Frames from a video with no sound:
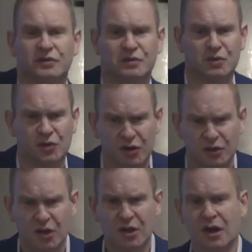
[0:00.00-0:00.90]
one
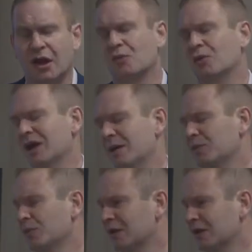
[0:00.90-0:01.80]
tomorrow, what would
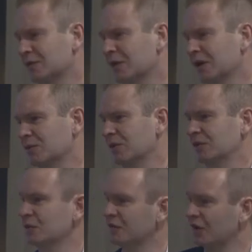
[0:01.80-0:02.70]
happen with that domain
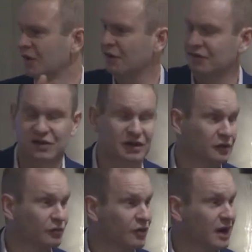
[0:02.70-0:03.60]
was you would see a nice
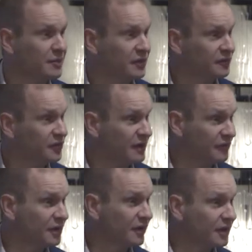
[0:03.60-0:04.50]
gentle ramp of
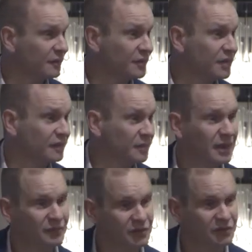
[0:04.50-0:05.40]
traffic going up to it as
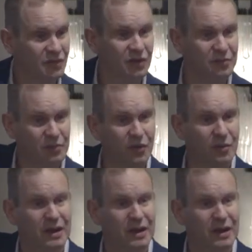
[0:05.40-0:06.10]
perhaps you started to blog